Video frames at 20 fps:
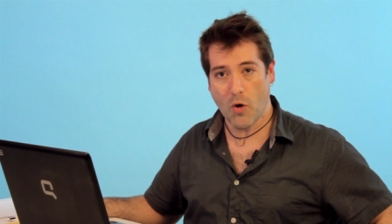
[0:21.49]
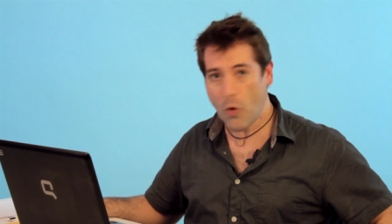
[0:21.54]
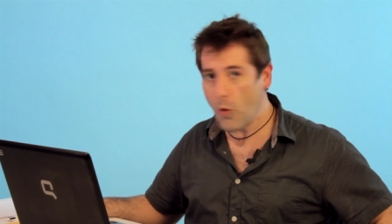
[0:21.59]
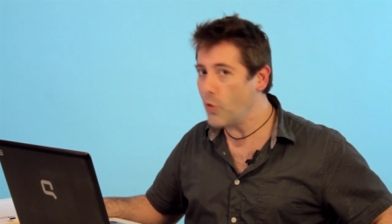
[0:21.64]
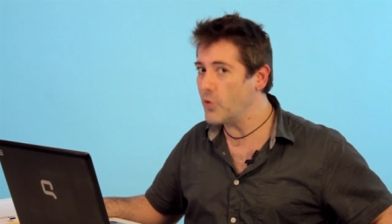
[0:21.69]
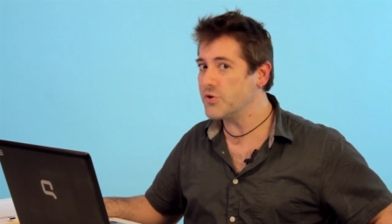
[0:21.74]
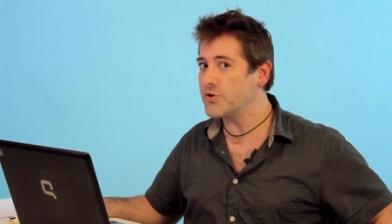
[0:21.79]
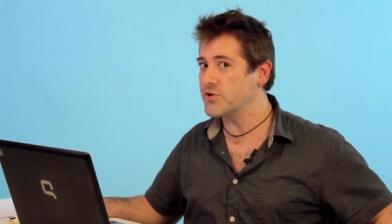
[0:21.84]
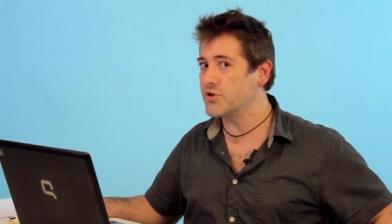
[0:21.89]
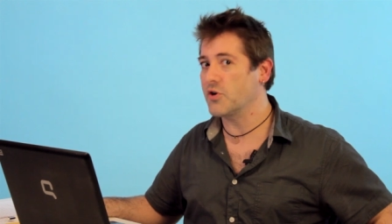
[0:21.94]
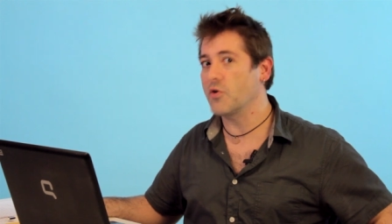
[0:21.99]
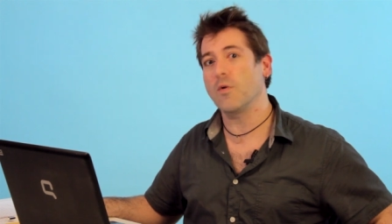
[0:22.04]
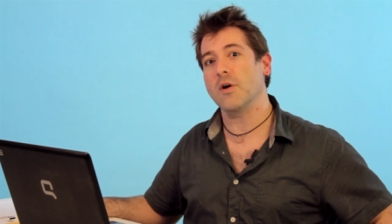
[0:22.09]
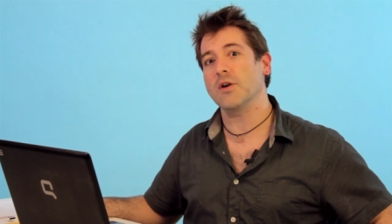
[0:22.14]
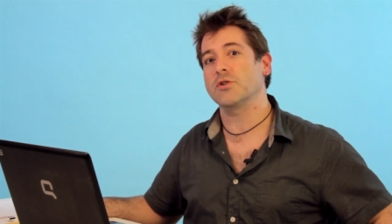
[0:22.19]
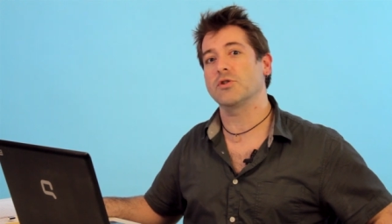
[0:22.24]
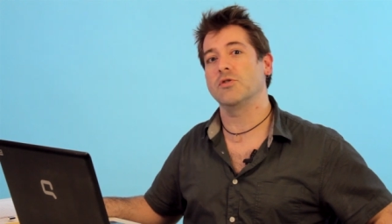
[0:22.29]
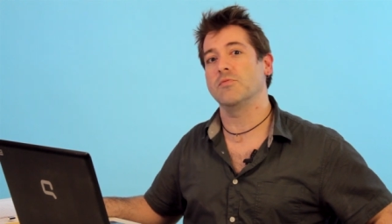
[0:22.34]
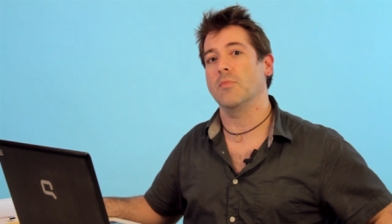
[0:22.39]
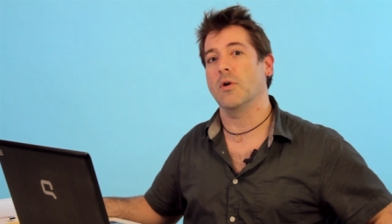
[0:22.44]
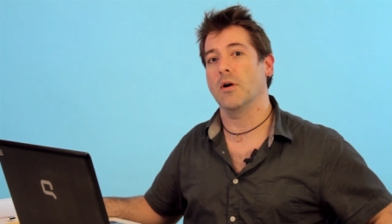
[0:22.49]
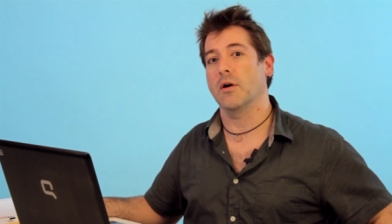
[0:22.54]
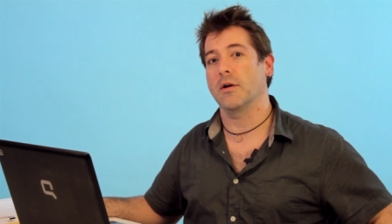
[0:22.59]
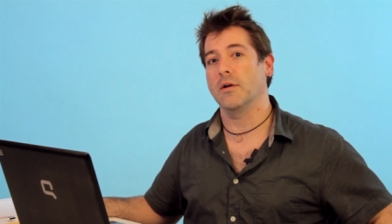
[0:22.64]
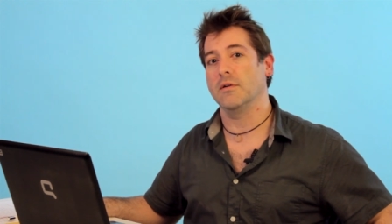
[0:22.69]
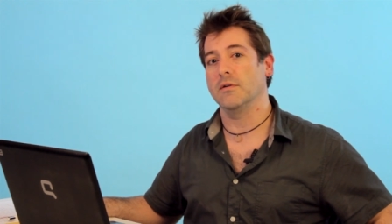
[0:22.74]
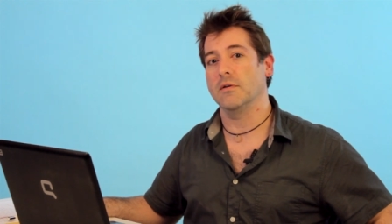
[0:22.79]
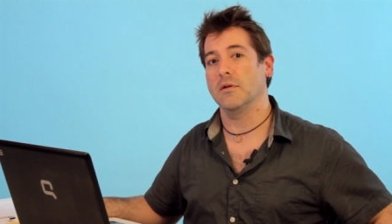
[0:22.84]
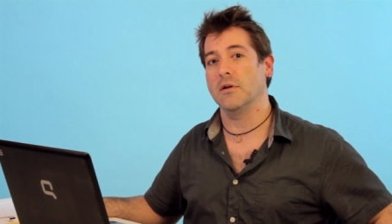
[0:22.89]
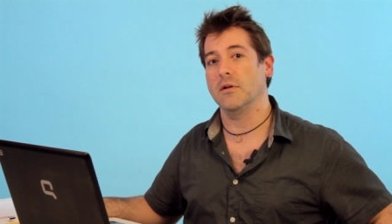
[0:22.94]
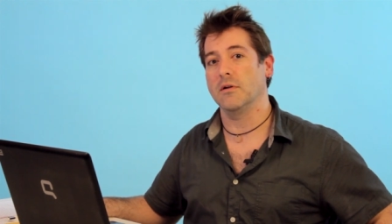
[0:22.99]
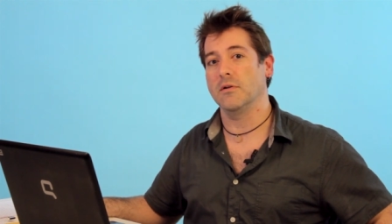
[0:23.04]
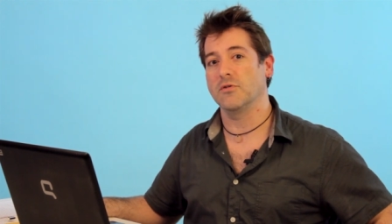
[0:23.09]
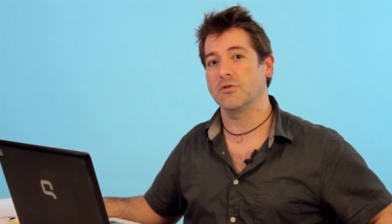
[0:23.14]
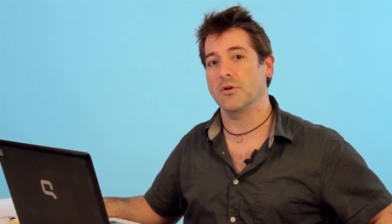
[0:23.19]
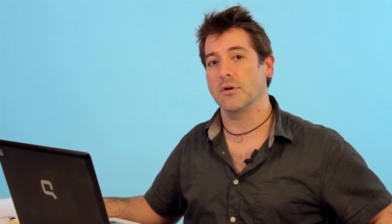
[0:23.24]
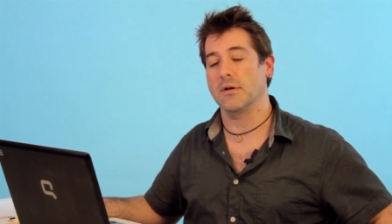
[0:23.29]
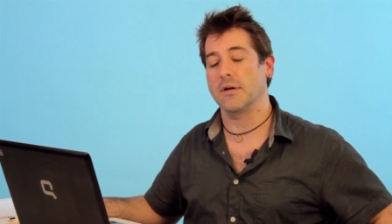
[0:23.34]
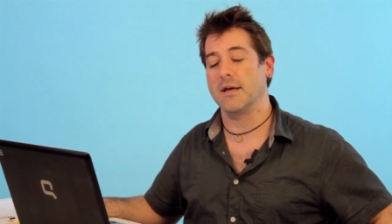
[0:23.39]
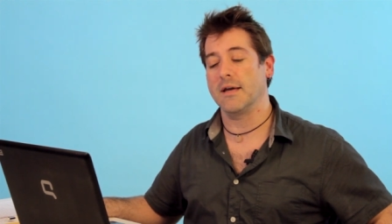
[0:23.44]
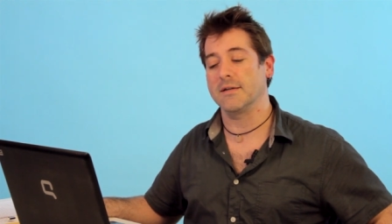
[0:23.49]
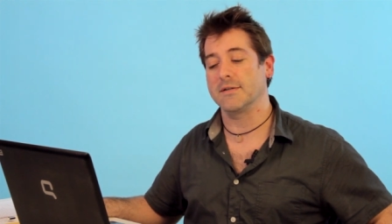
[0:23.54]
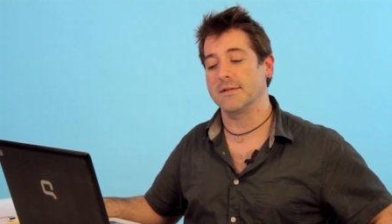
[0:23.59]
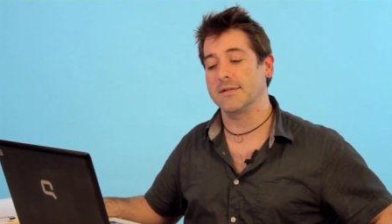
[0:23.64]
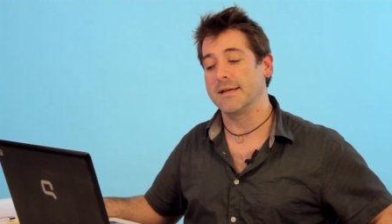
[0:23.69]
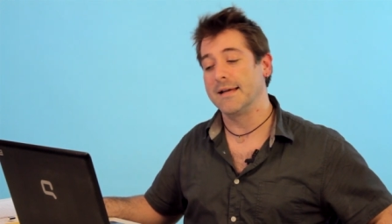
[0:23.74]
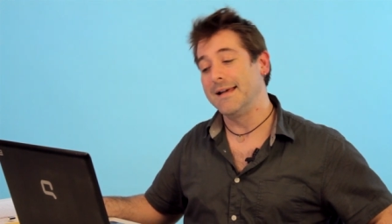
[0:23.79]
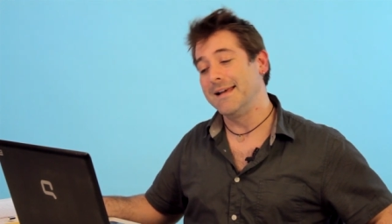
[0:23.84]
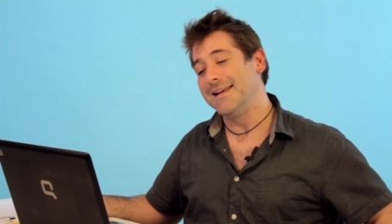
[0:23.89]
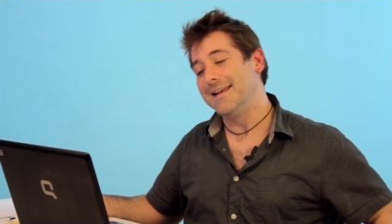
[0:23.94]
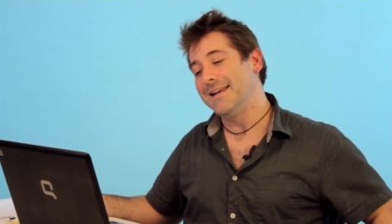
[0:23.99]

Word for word: or just a question mark in, in certain cases.